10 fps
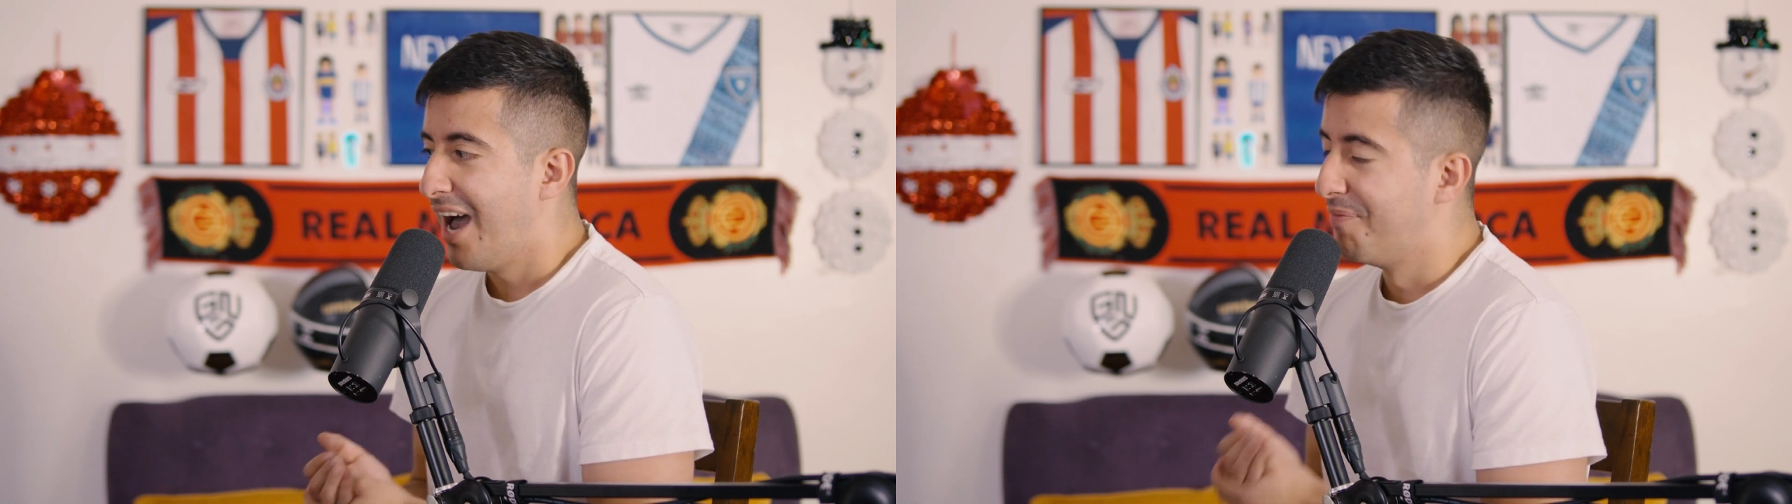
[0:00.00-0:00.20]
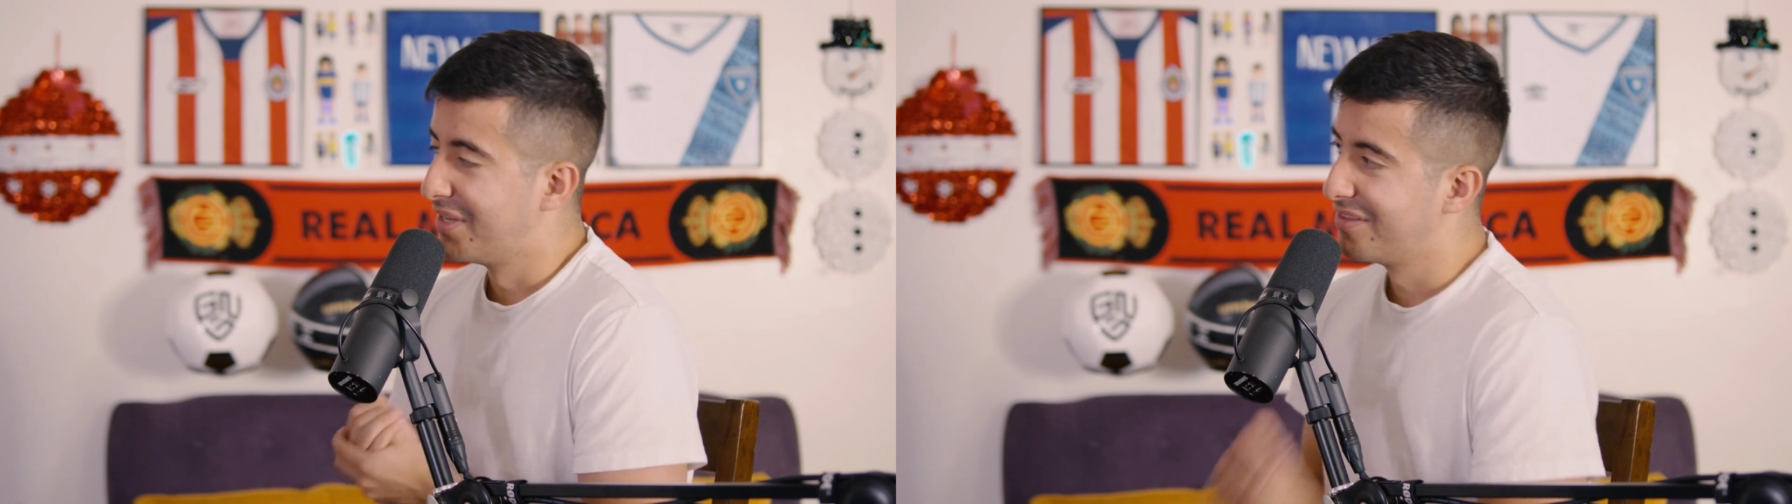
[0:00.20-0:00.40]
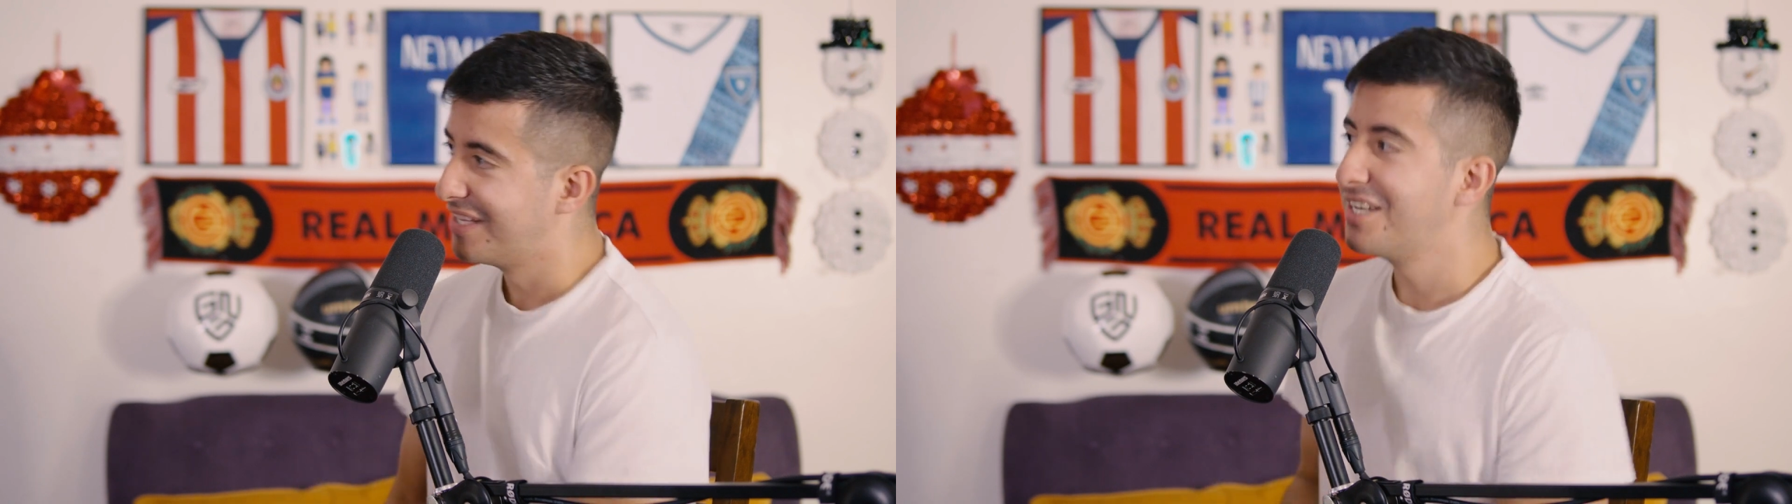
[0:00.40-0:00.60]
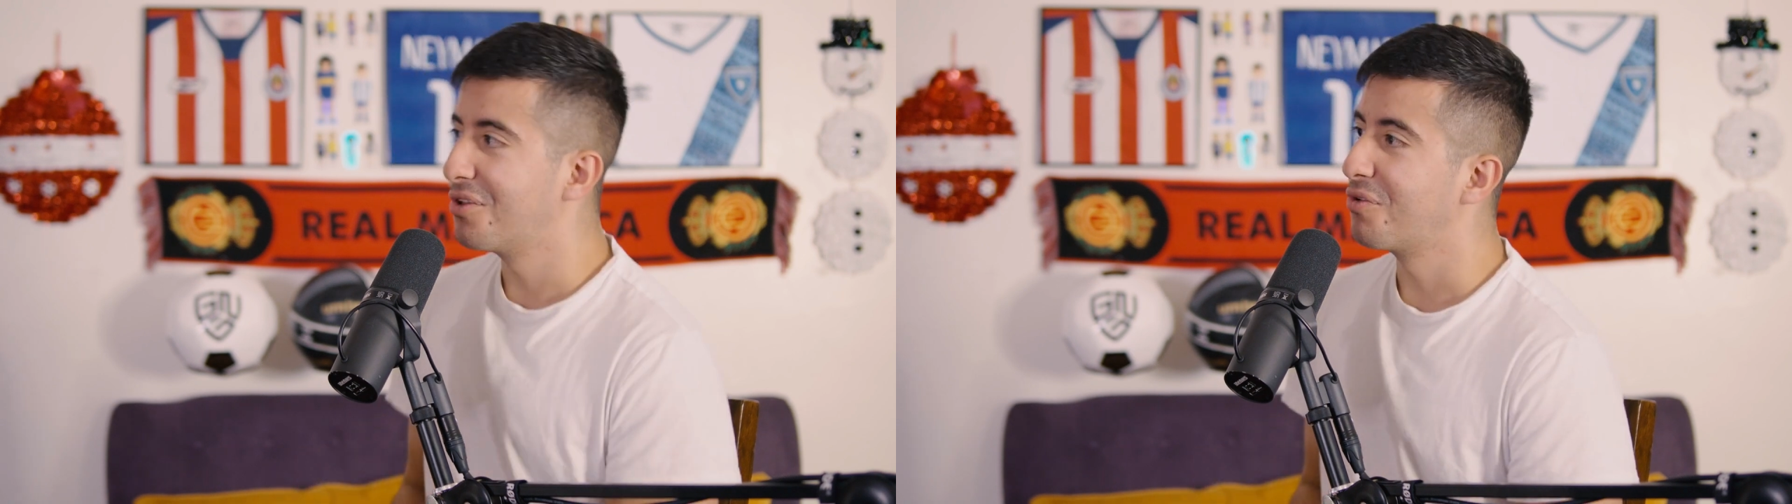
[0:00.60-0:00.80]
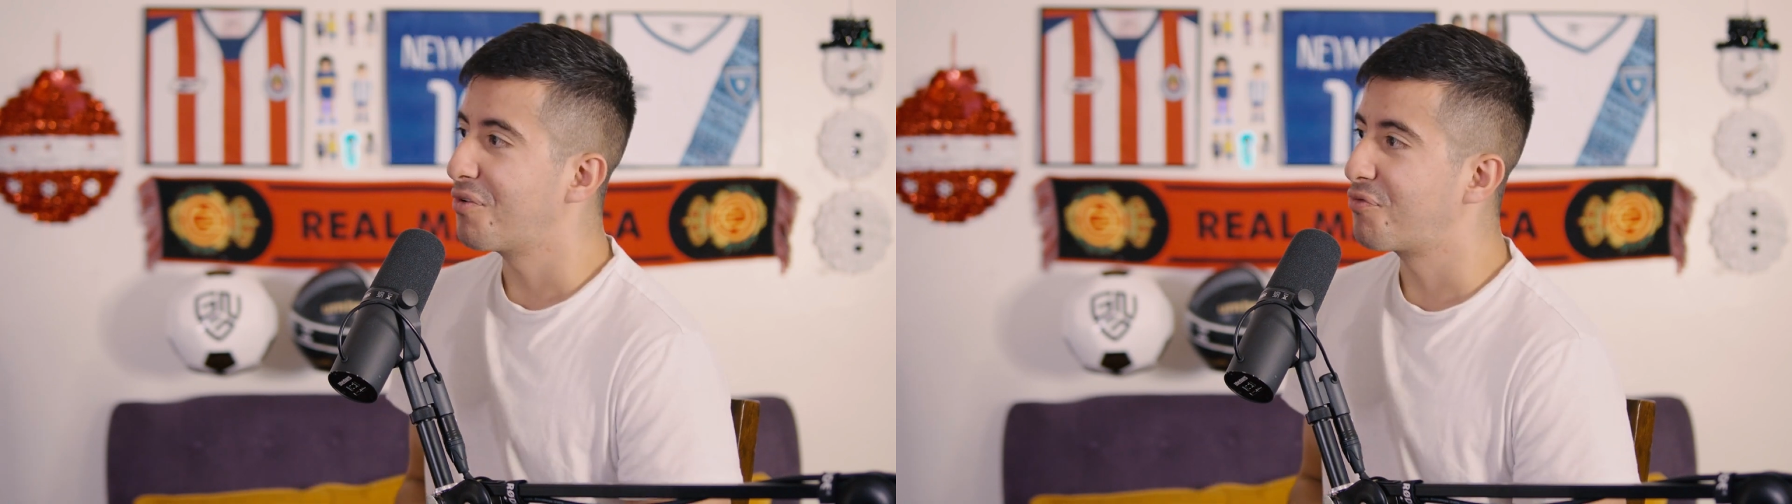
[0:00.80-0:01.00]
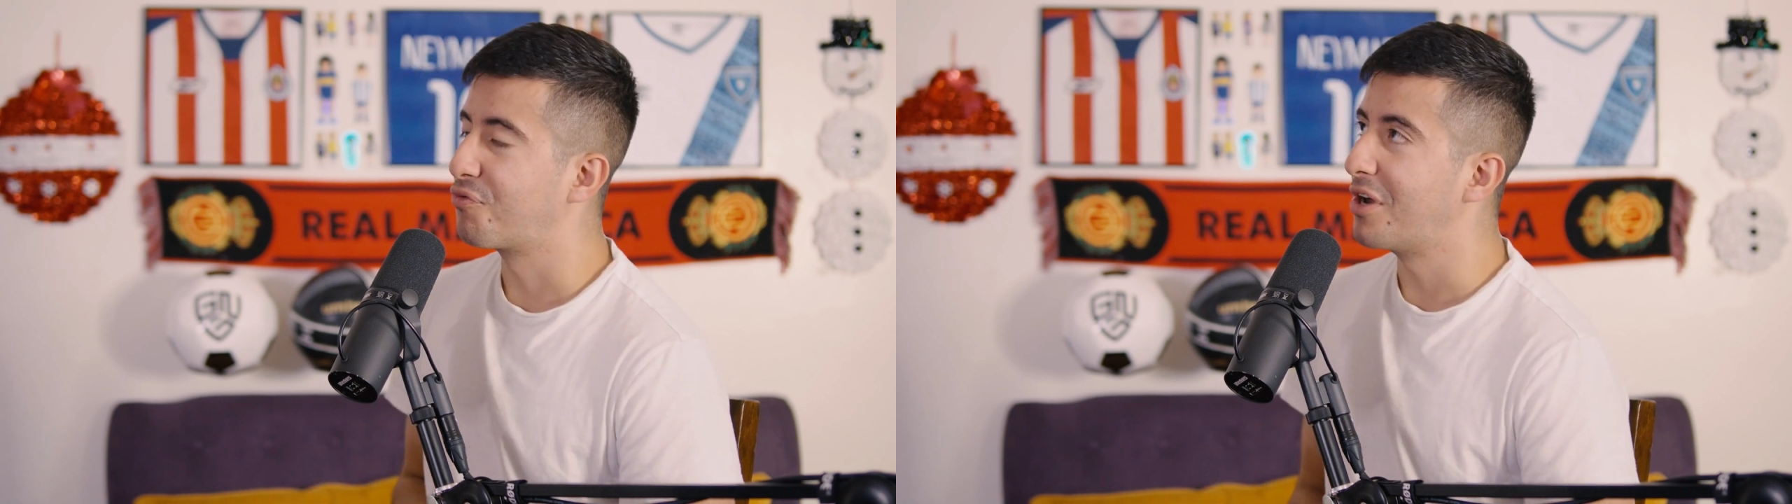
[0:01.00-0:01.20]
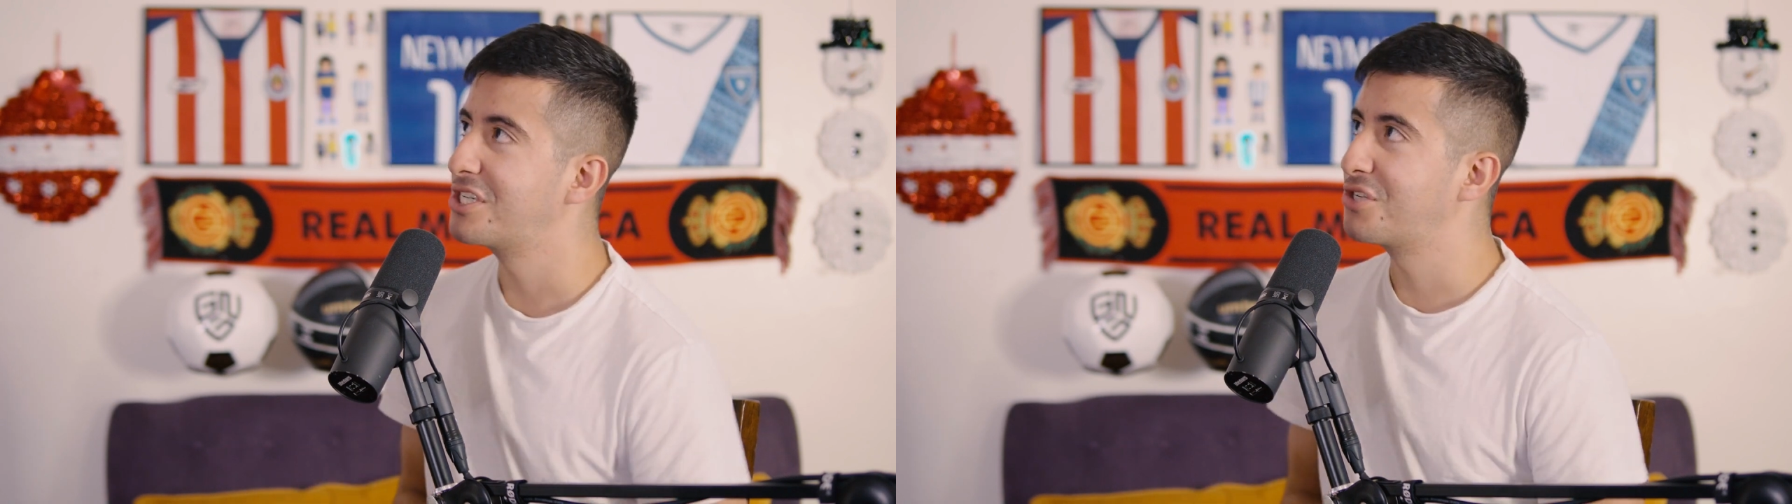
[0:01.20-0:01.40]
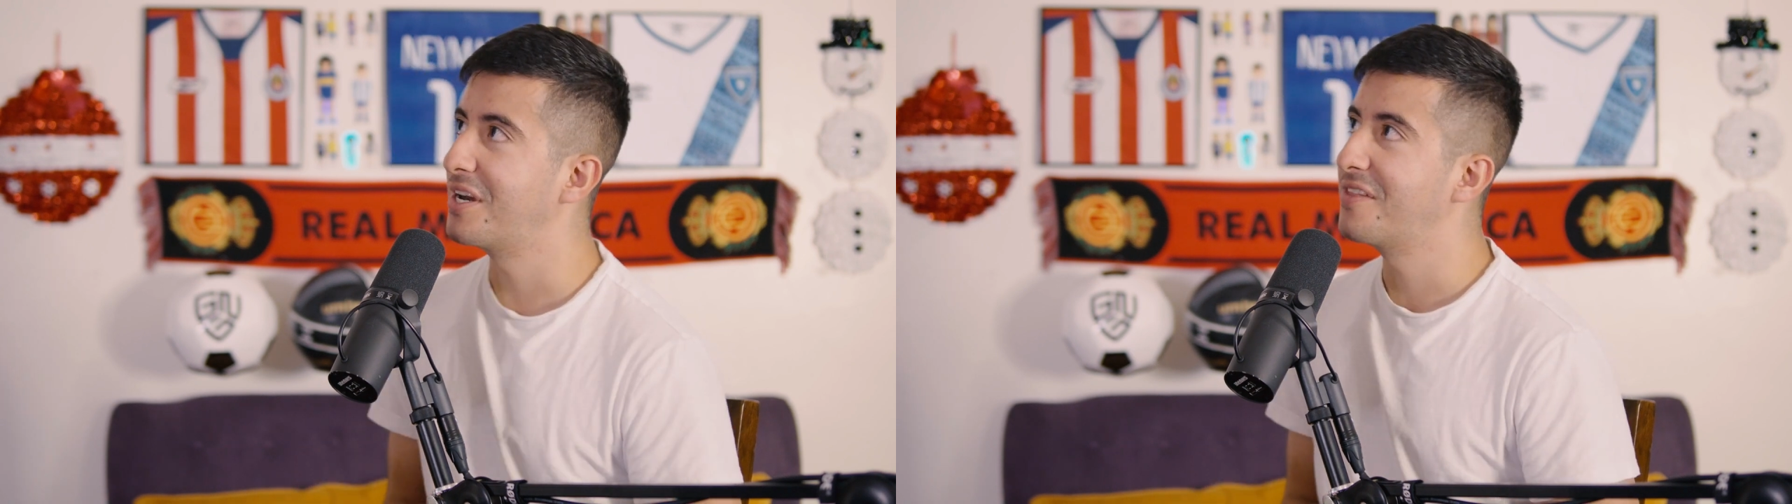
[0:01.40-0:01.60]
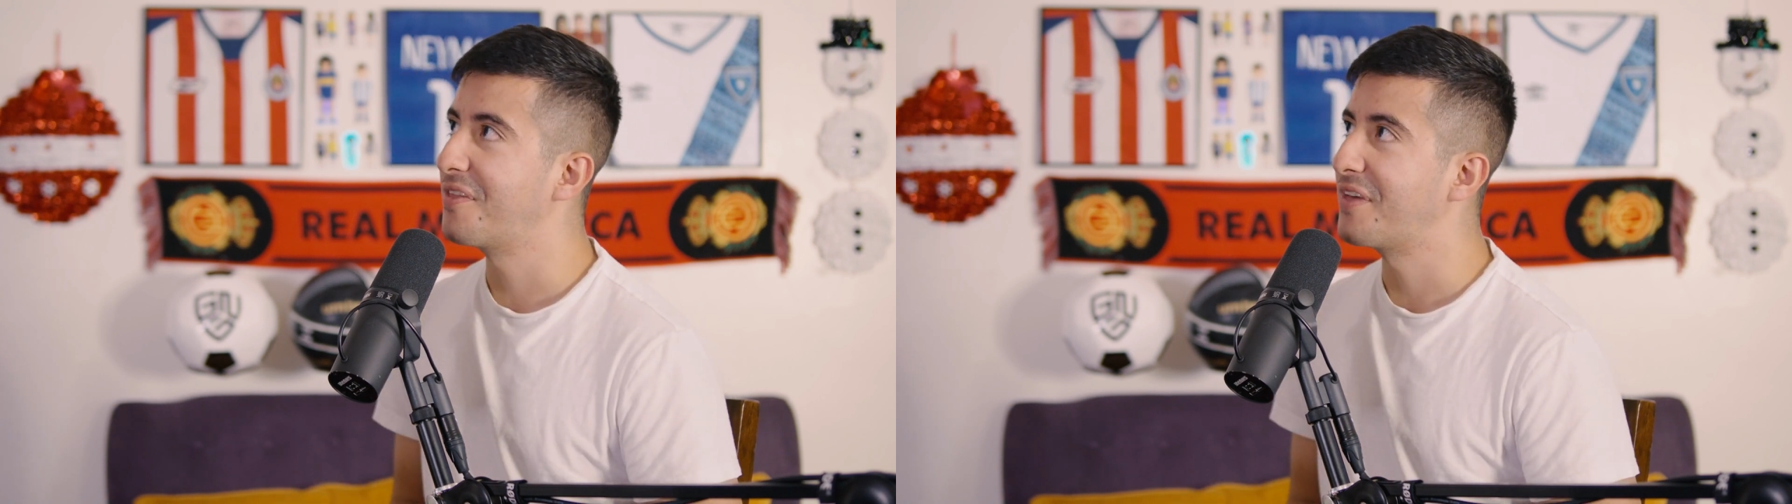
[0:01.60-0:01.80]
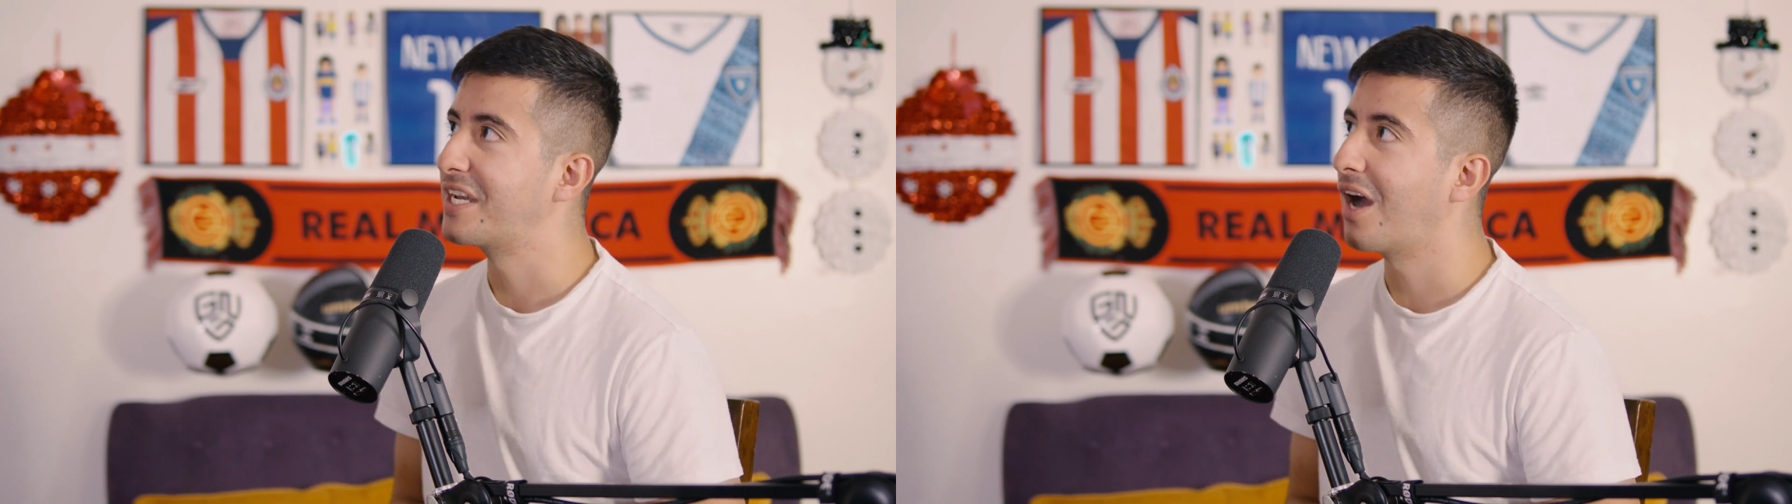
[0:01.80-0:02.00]
I'm a little frustrated
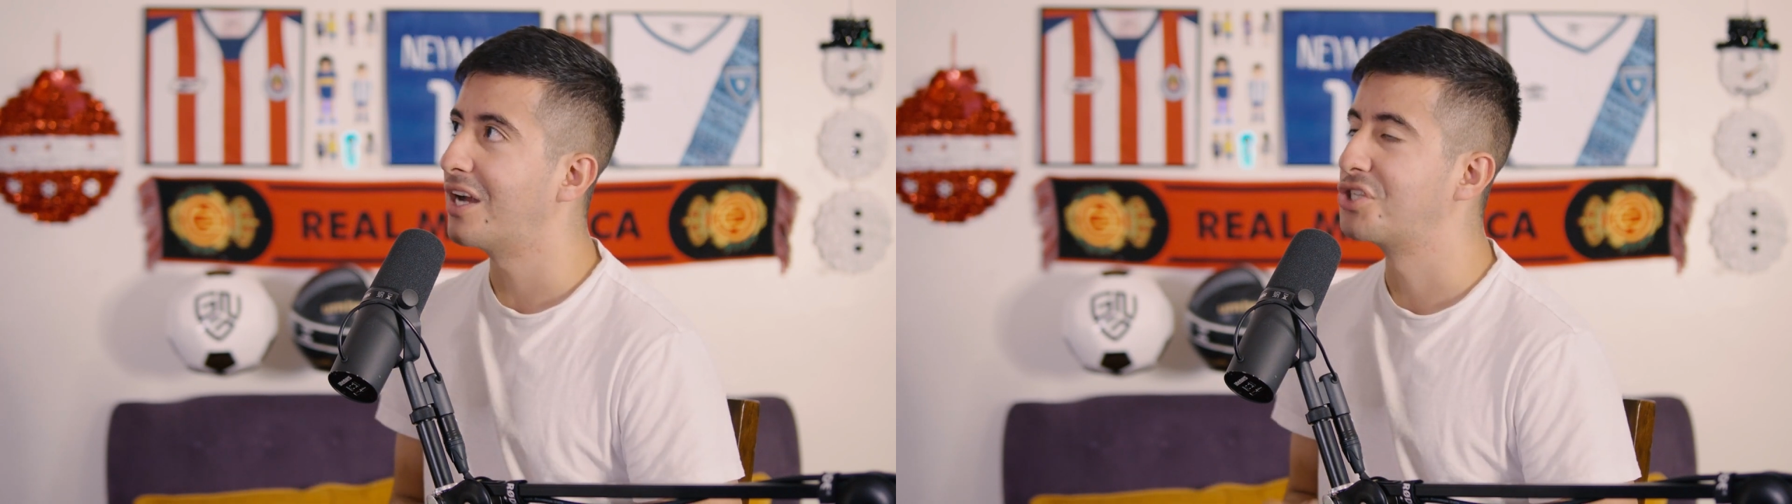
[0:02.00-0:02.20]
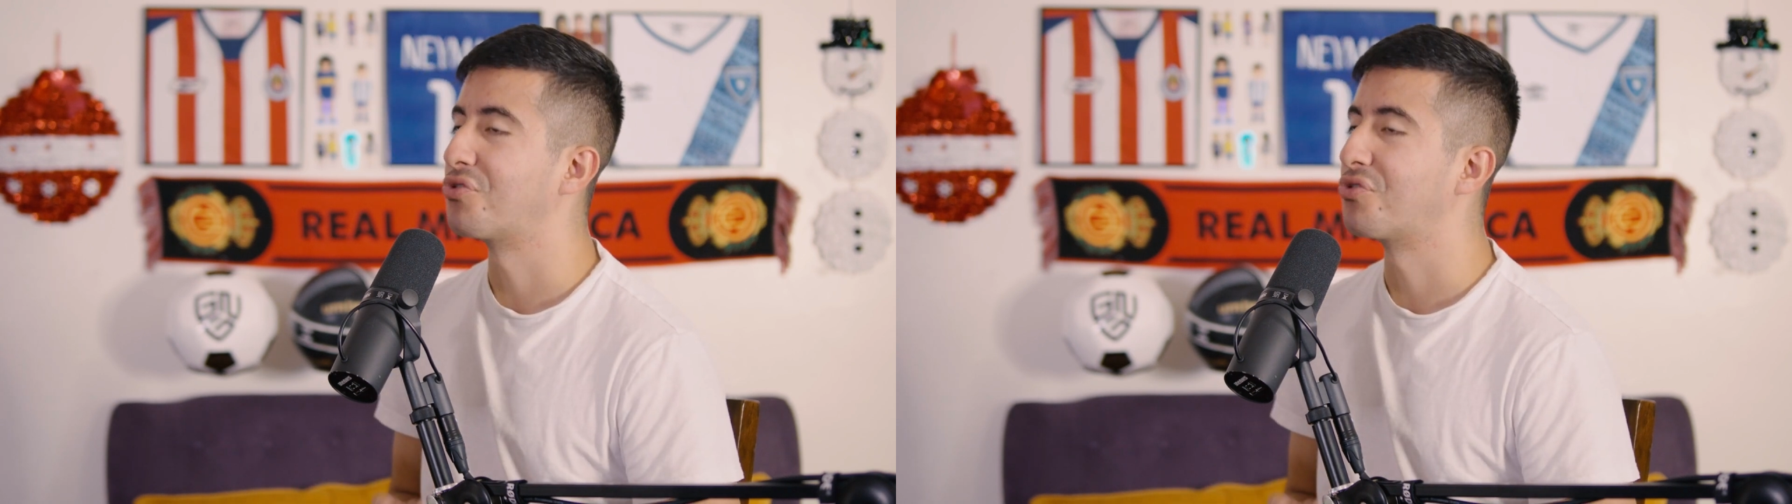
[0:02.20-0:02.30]
that they got